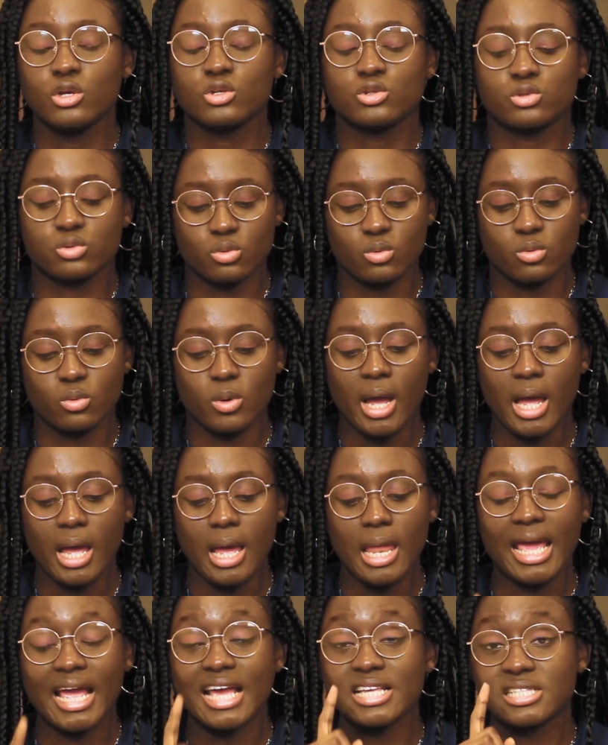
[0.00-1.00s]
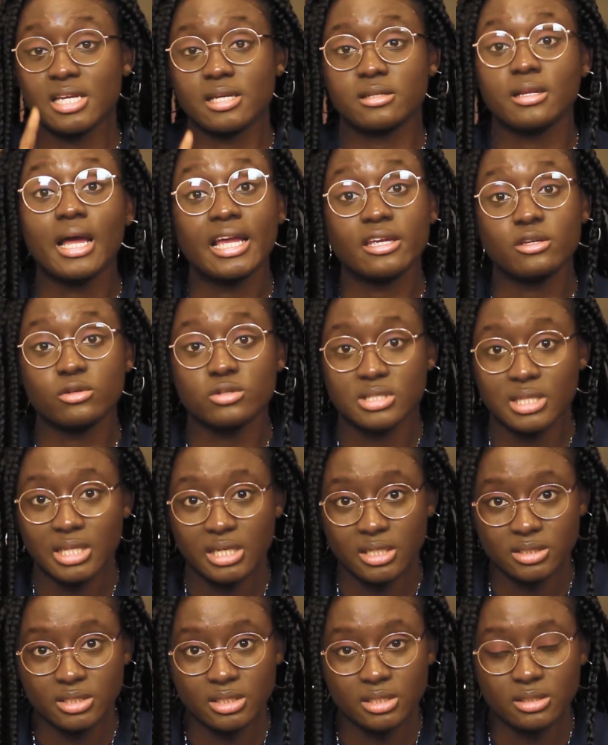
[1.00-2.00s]
So like I said, I use
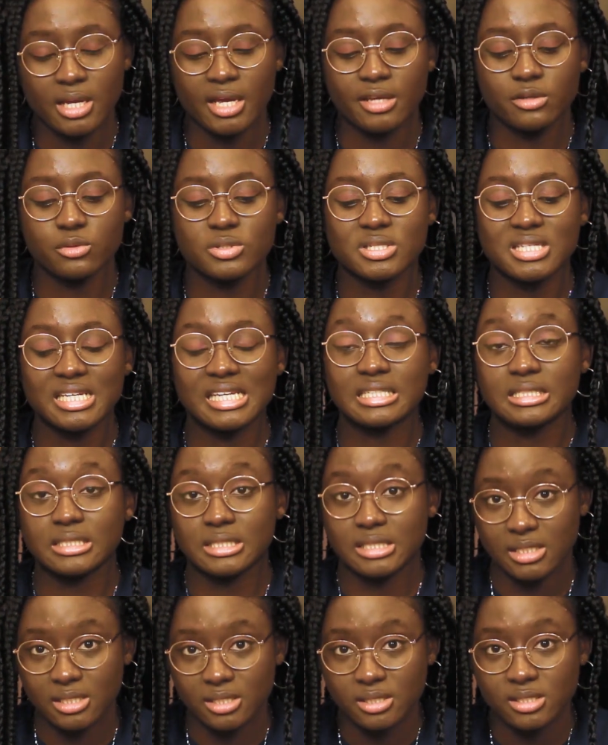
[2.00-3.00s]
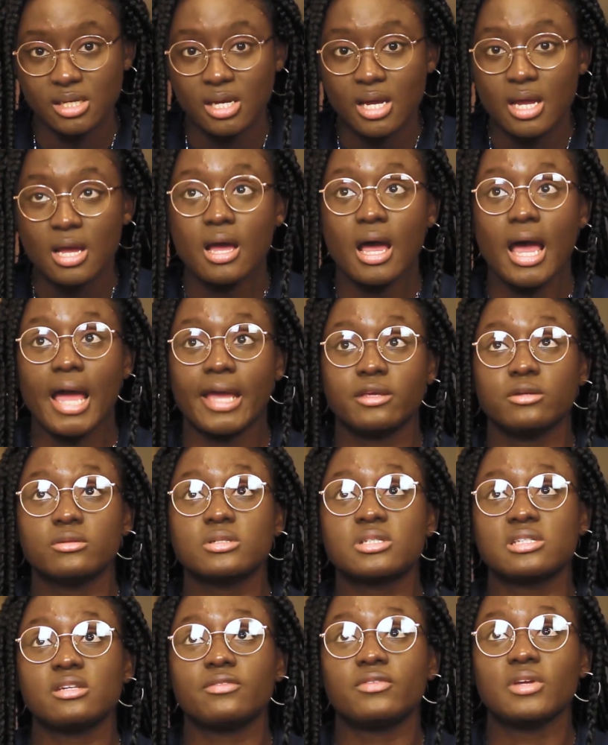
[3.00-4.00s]
LinkedIn, I use Indeed, I
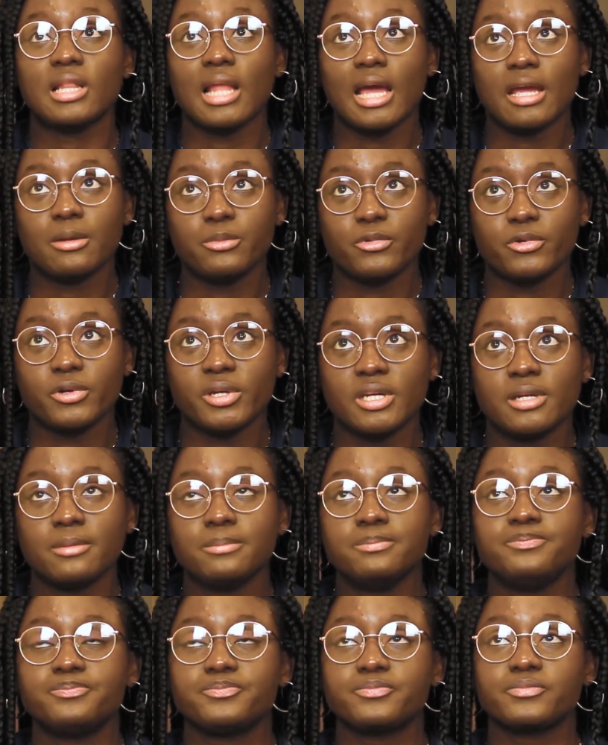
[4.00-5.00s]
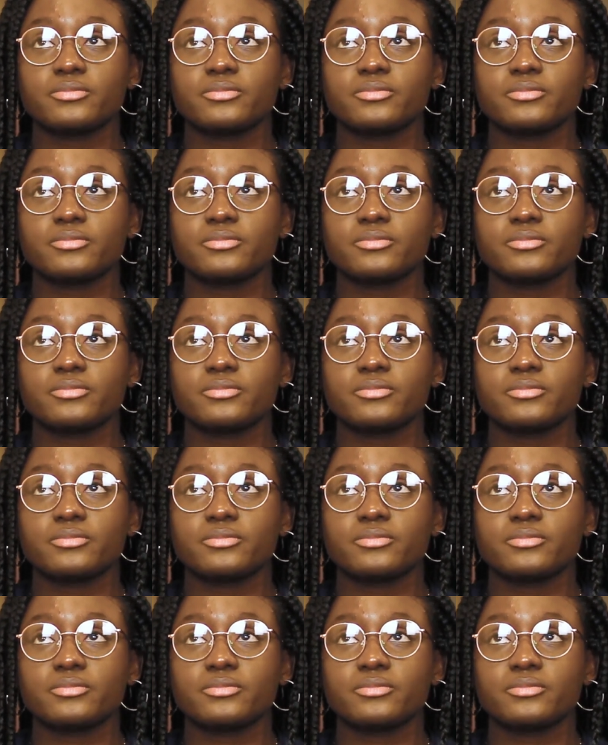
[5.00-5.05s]
use CV Library